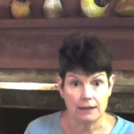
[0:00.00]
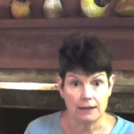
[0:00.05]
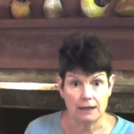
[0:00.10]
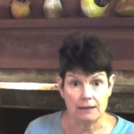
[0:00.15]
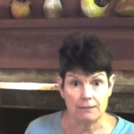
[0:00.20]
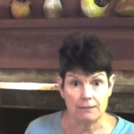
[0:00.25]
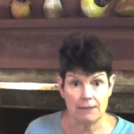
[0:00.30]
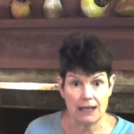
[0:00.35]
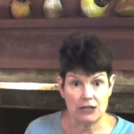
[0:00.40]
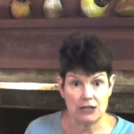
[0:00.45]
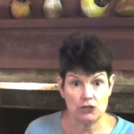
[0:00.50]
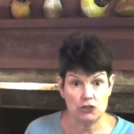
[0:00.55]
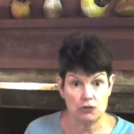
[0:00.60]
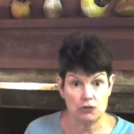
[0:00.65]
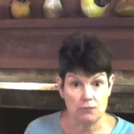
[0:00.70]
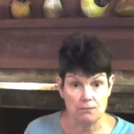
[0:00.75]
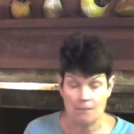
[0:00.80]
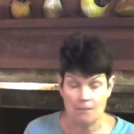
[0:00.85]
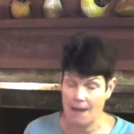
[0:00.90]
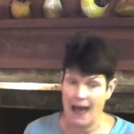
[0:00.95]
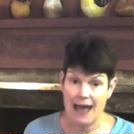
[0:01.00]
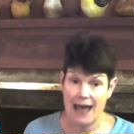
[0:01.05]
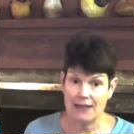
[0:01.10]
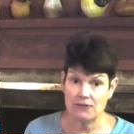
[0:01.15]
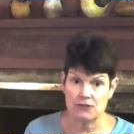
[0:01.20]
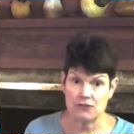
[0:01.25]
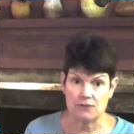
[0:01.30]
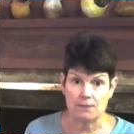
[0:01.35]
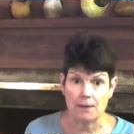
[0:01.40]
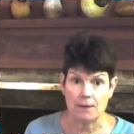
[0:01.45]
and made you math
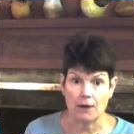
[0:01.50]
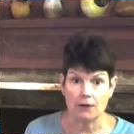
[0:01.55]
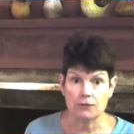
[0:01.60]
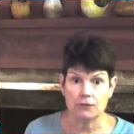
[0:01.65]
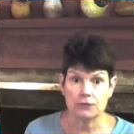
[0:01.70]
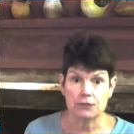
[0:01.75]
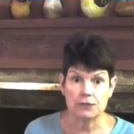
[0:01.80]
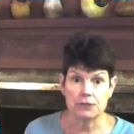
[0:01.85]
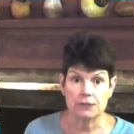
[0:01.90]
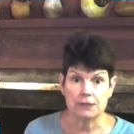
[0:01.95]
smart.